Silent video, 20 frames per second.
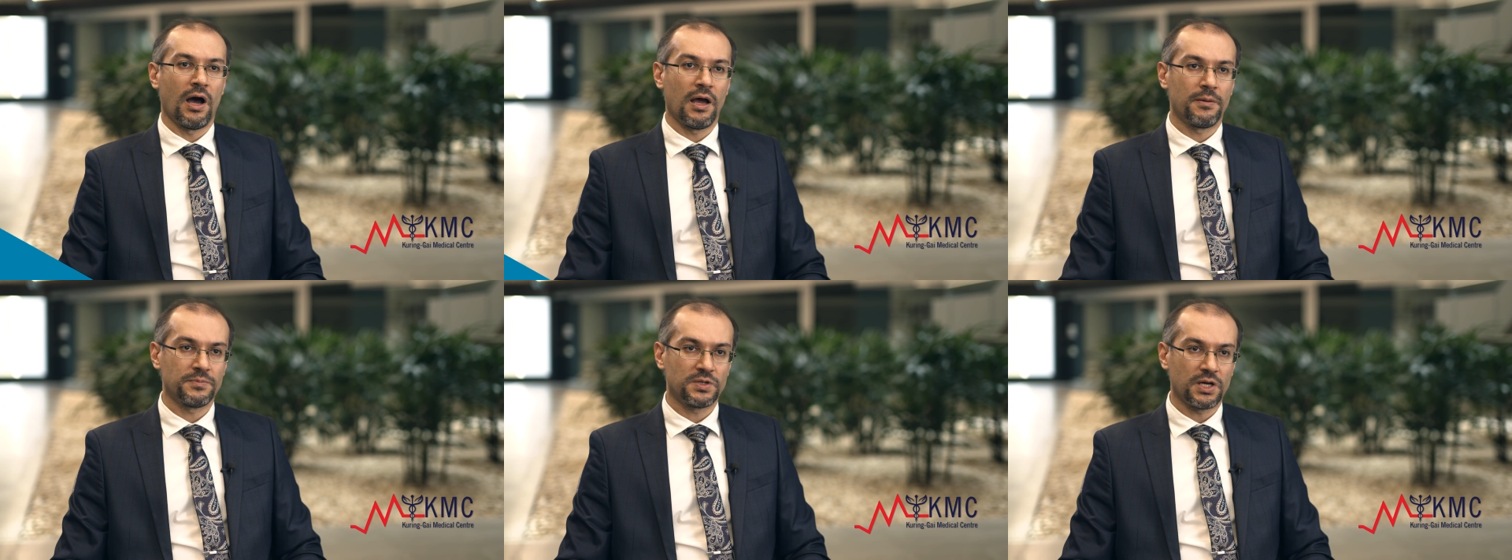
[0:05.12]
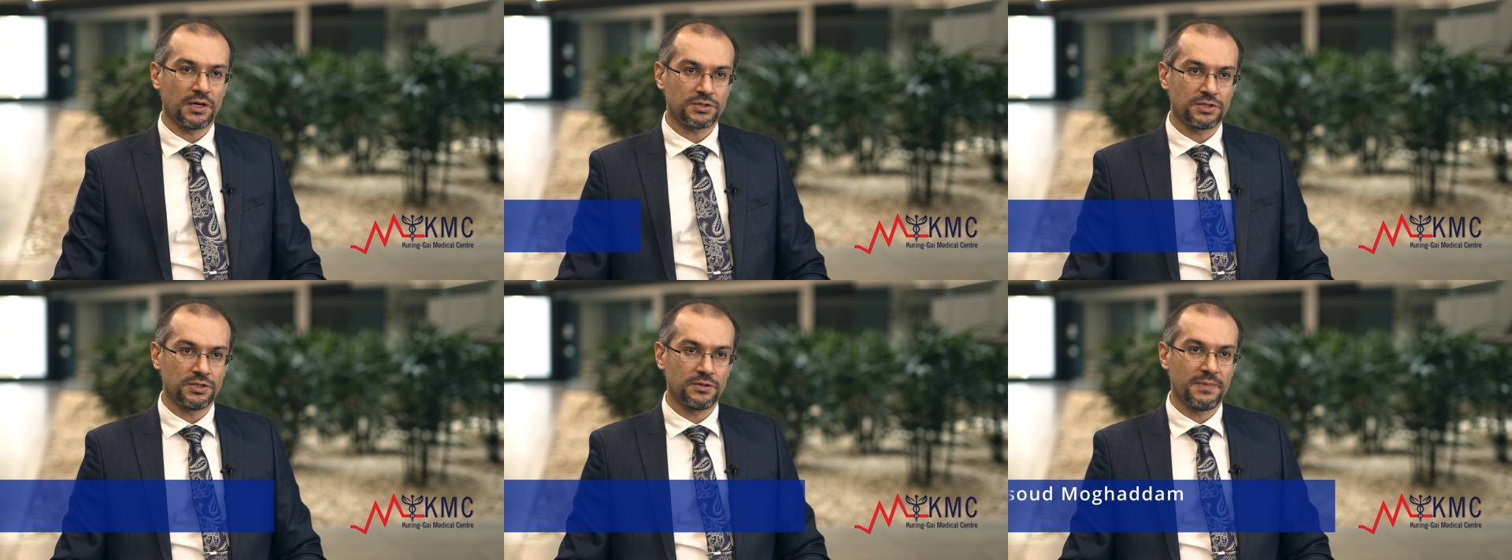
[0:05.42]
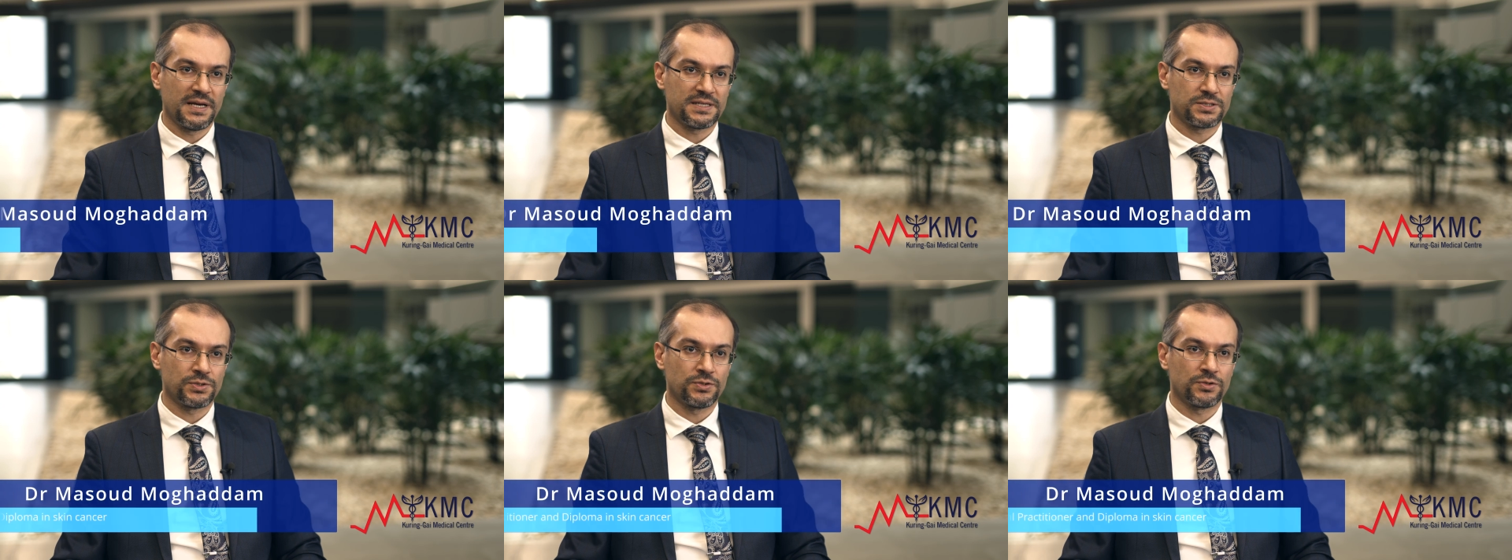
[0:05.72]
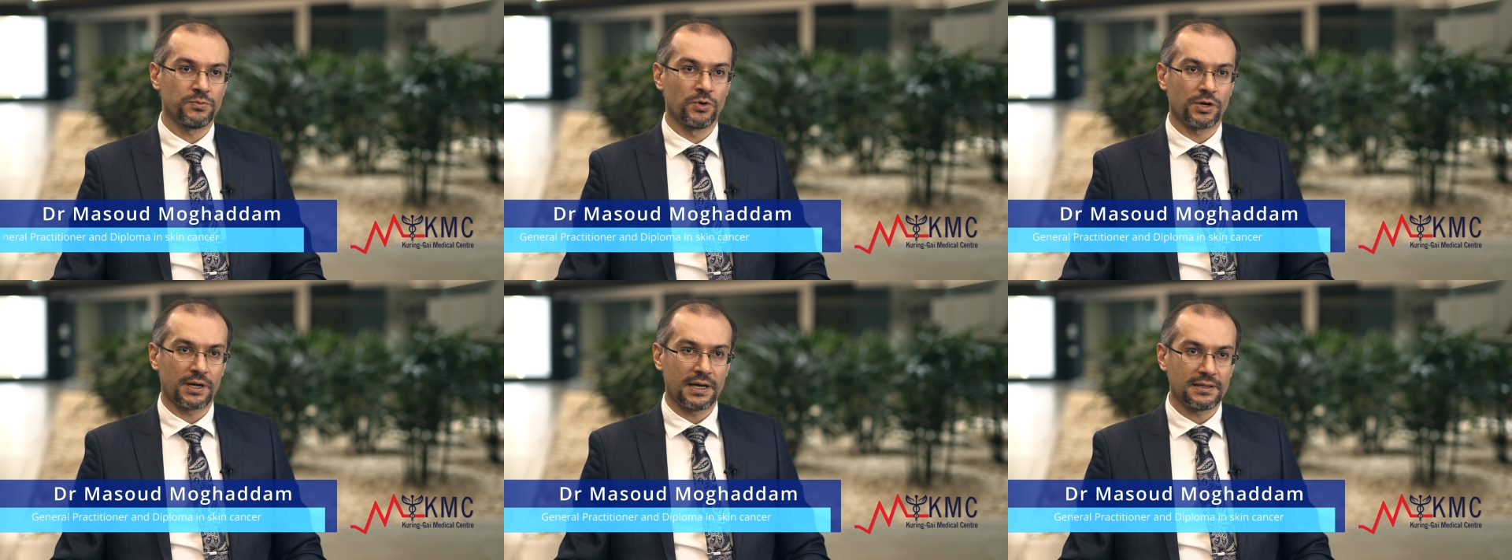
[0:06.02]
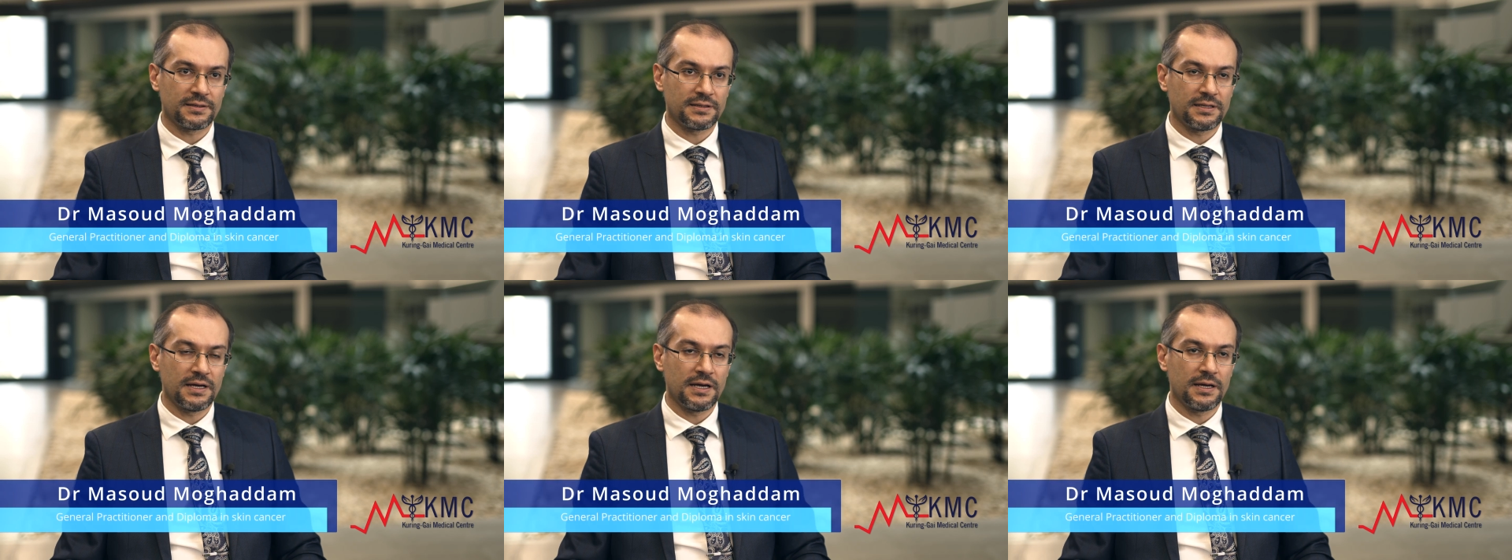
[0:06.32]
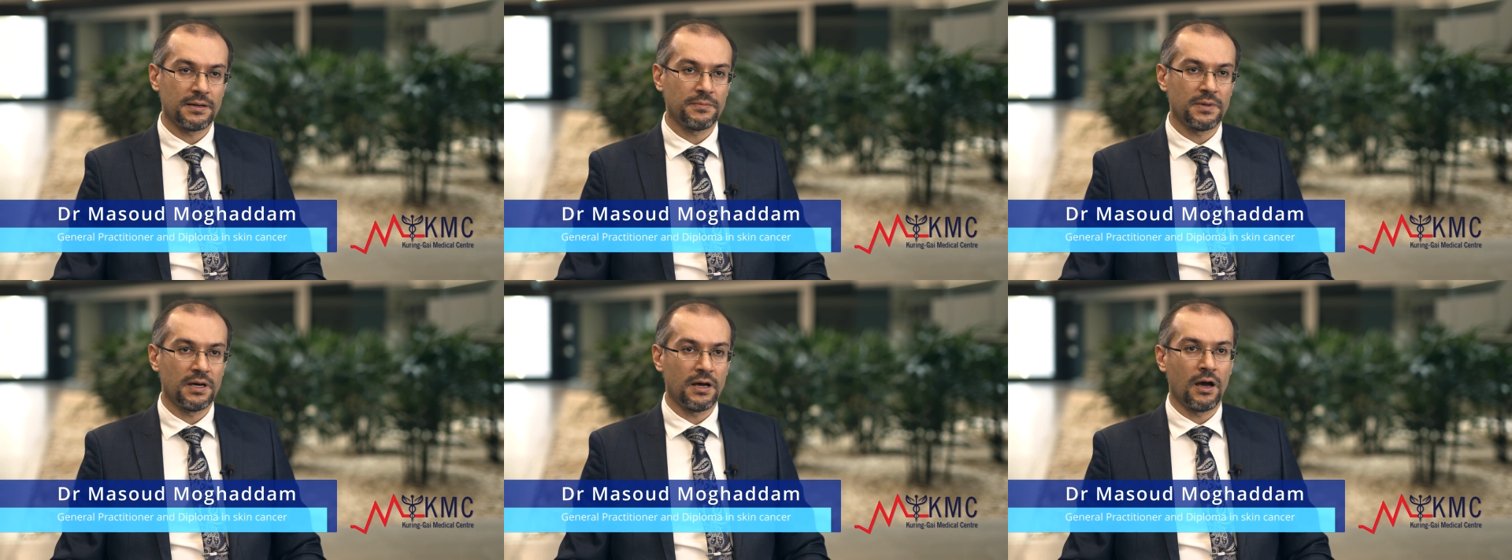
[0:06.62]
I'm Dr. Masoud Moghaddam.